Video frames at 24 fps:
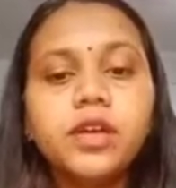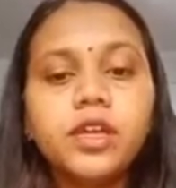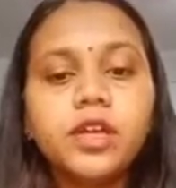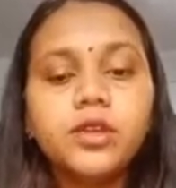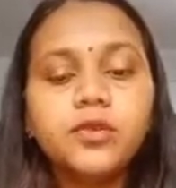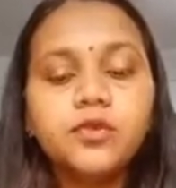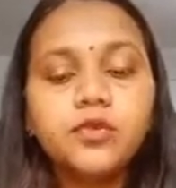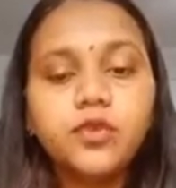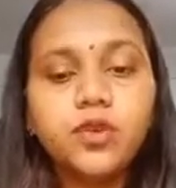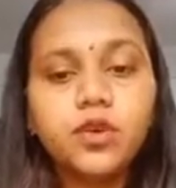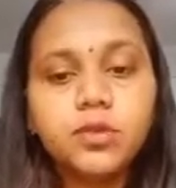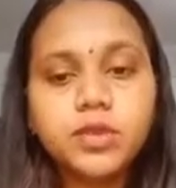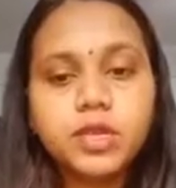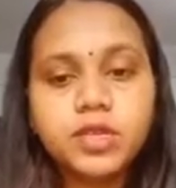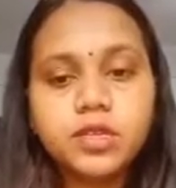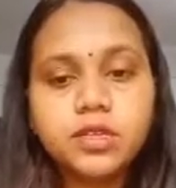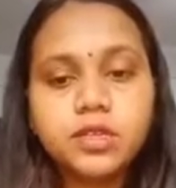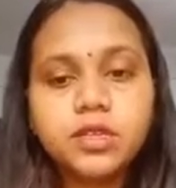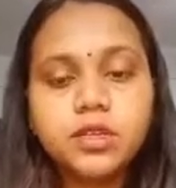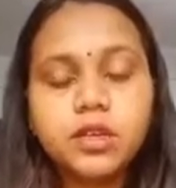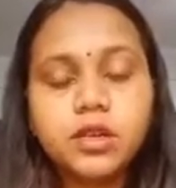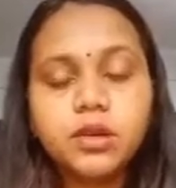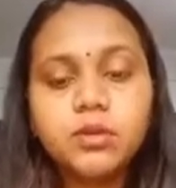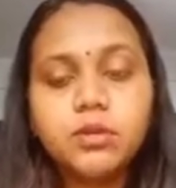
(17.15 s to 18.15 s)

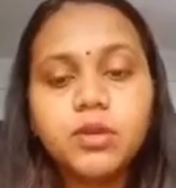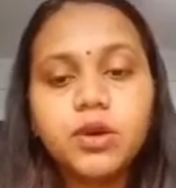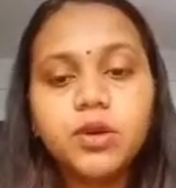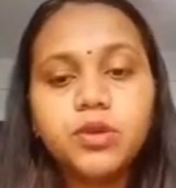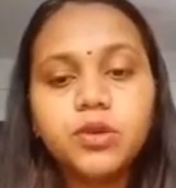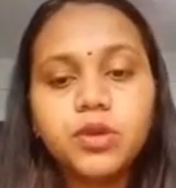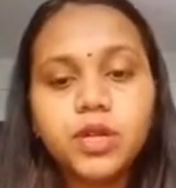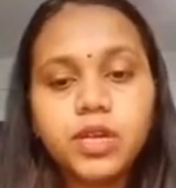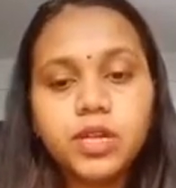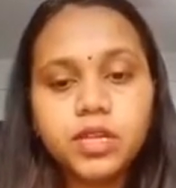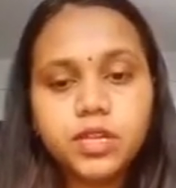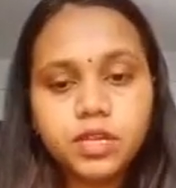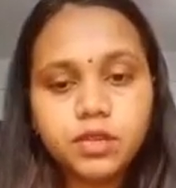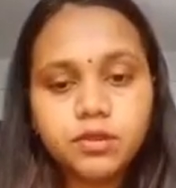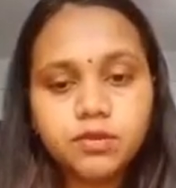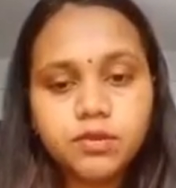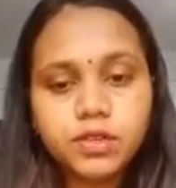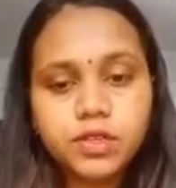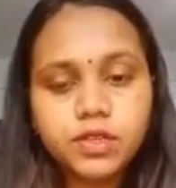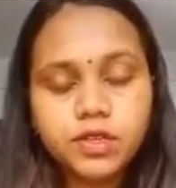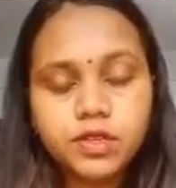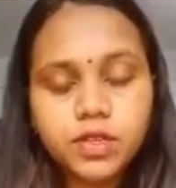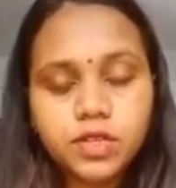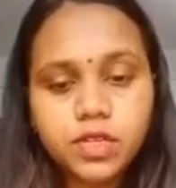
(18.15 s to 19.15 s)
information about an
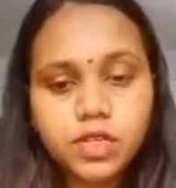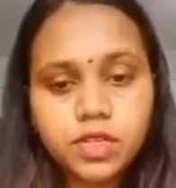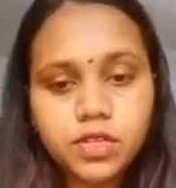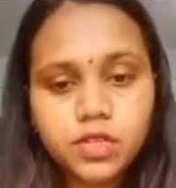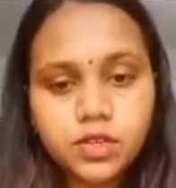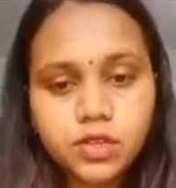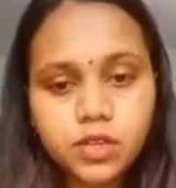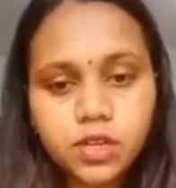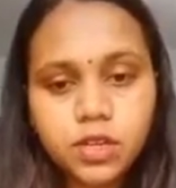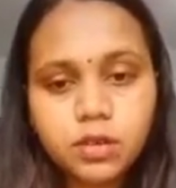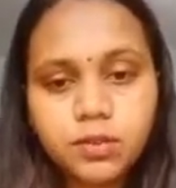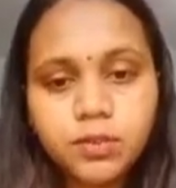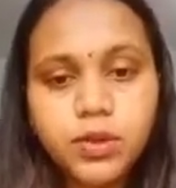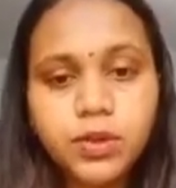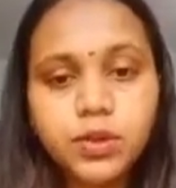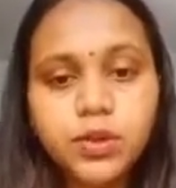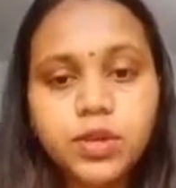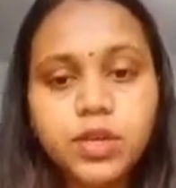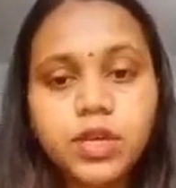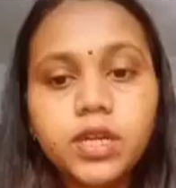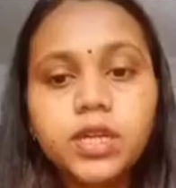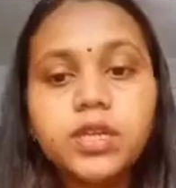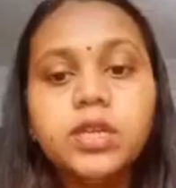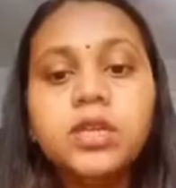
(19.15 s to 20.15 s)
investigational
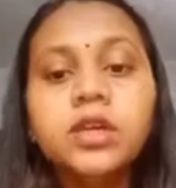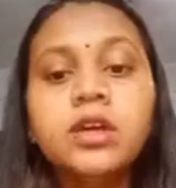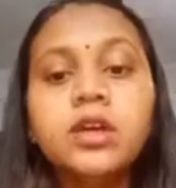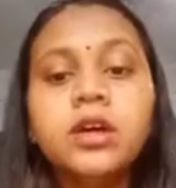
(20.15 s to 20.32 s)
product